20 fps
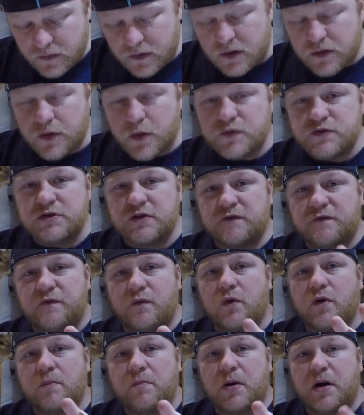those are the
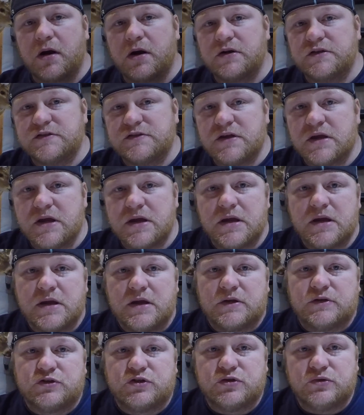4 parts
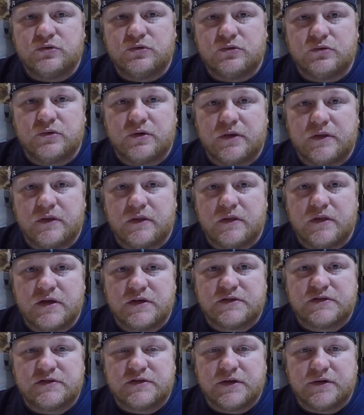to
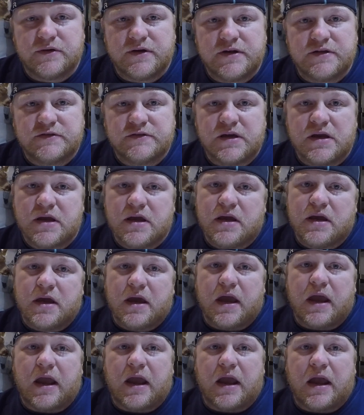this series,
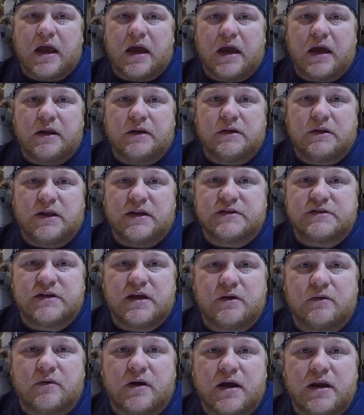and let's
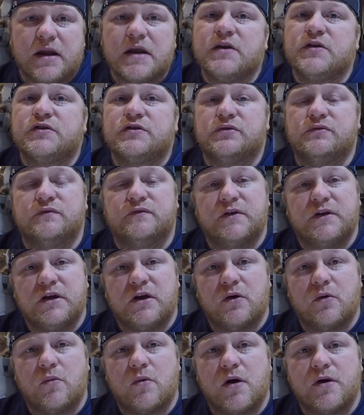get right into
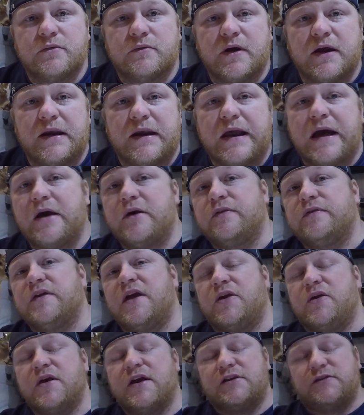video 1 right now.
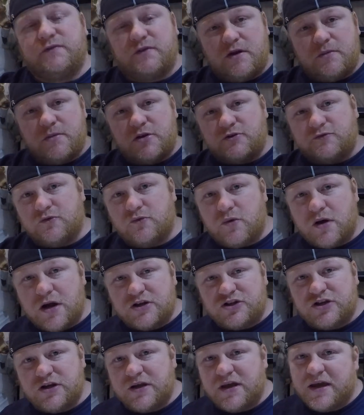Thank you guys very much for
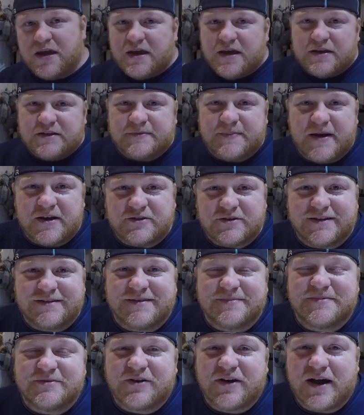watching. Smash that
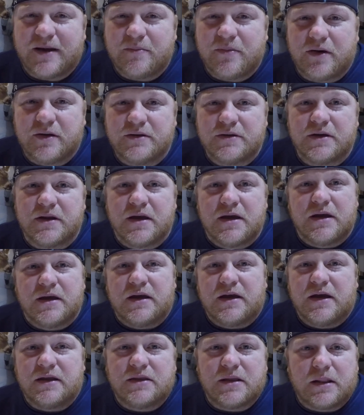subscribe button,
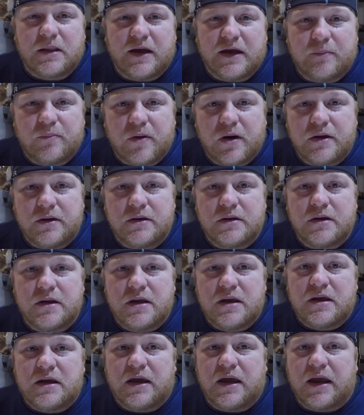hit the like button,
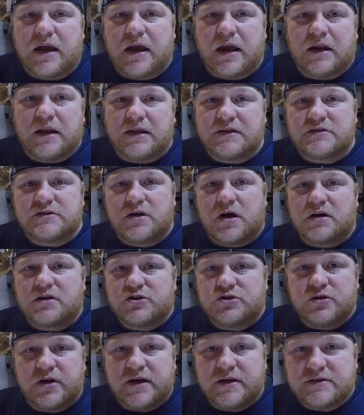and let's talk
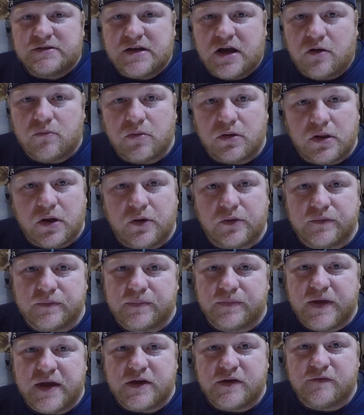strings down below.
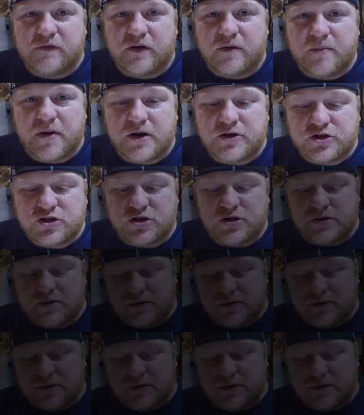Thank you very much.